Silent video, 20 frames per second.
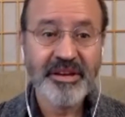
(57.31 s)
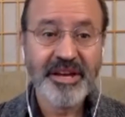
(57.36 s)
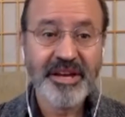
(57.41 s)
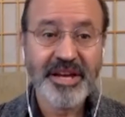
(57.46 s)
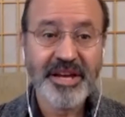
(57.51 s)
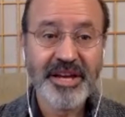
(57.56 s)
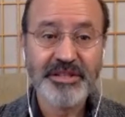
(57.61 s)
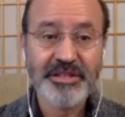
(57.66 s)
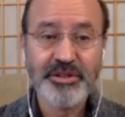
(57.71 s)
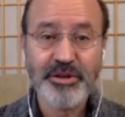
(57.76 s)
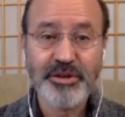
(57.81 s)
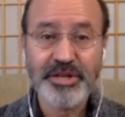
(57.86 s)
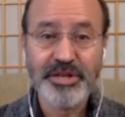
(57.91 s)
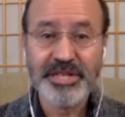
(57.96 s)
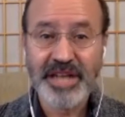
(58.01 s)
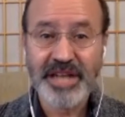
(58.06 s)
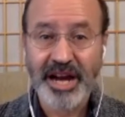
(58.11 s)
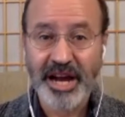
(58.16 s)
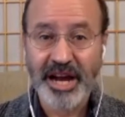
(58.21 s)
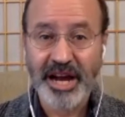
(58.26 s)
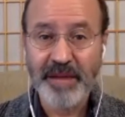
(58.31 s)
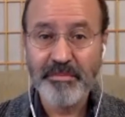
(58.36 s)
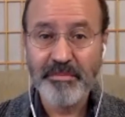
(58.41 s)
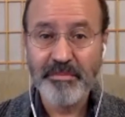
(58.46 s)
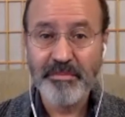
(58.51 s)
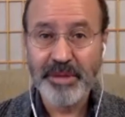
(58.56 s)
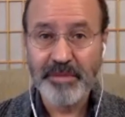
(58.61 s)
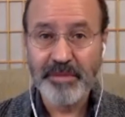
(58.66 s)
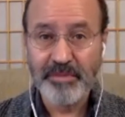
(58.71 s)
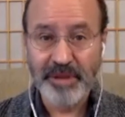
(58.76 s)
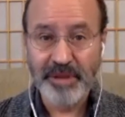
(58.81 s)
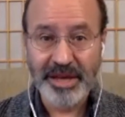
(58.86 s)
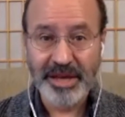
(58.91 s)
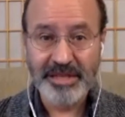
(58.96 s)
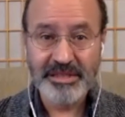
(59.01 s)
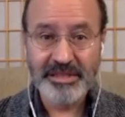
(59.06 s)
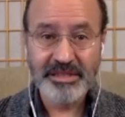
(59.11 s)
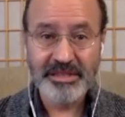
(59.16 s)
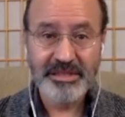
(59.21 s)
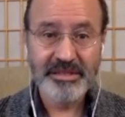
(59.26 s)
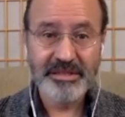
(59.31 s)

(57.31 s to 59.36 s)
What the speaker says: at a certain time and place.